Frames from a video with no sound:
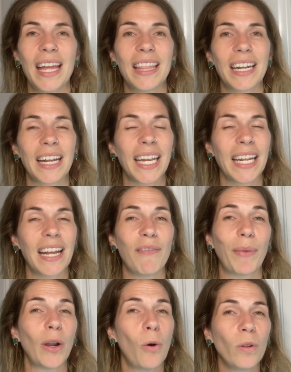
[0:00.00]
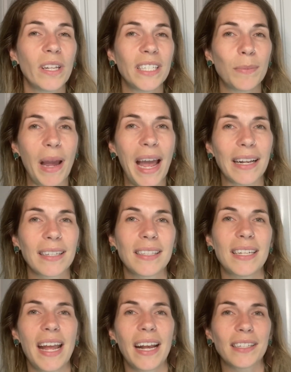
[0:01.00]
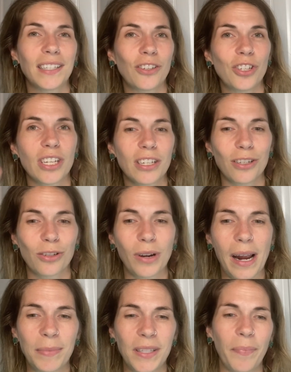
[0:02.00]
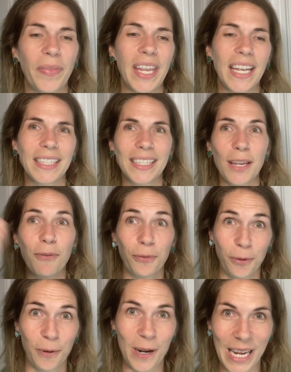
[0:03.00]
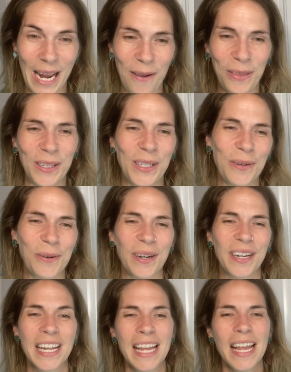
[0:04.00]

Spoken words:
and then I can have my oldest pack snacks and she can just grab some things if we're running out the door.